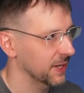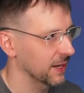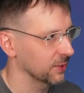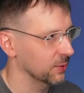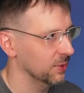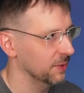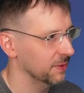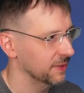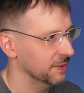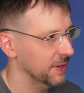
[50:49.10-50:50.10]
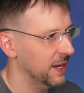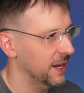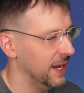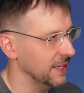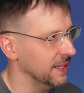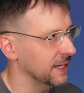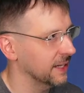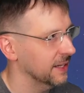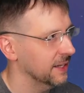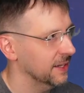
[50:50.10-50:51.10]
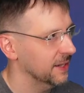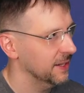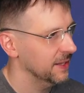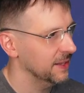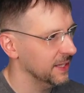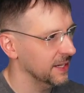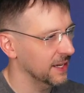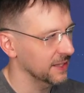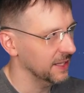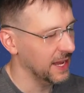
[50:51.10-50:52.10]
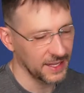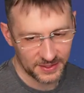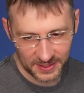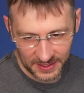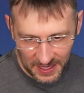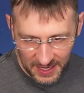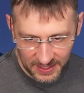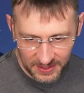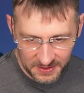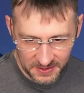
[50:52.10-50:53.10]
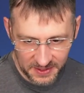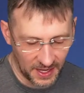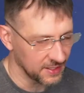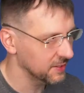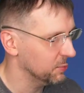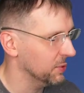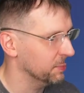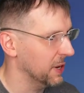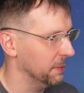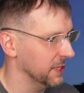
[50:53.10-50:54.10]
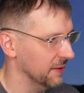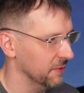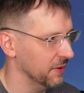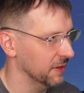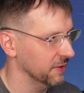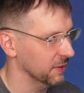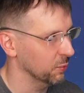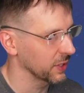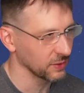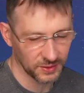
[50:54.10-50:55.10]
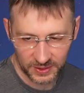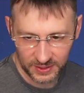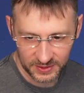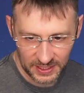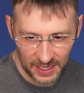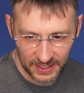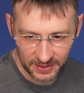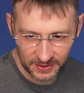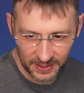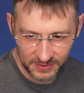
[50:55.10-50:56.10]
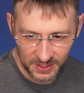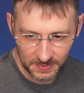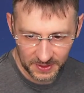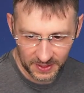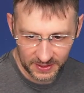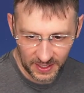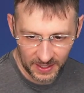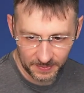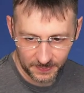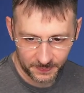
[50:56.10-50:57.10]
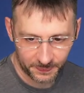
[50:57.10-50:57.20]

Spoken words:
Kind of cool. I think the lands in the end, the descent, will probably have a very, very weird looking sky that'll have something like that.